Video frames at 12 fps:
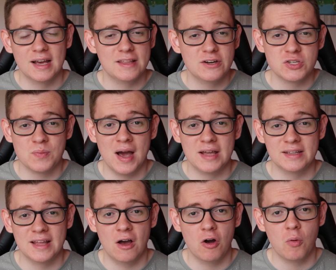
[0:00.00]
and it doesn't matter that
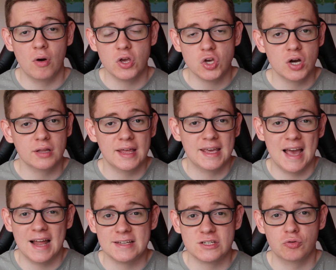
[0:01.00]
they are quite young, they
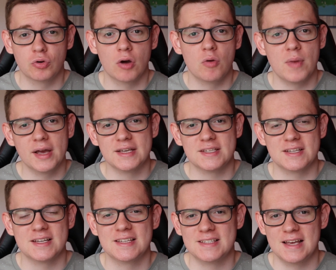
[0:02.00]
can still go and make a
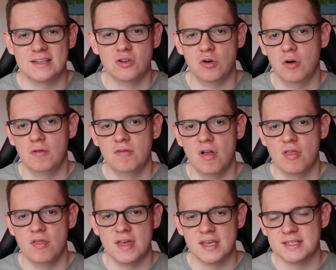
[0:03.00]
success of
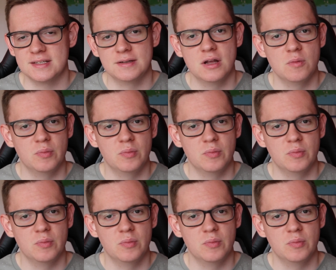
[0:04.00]
this.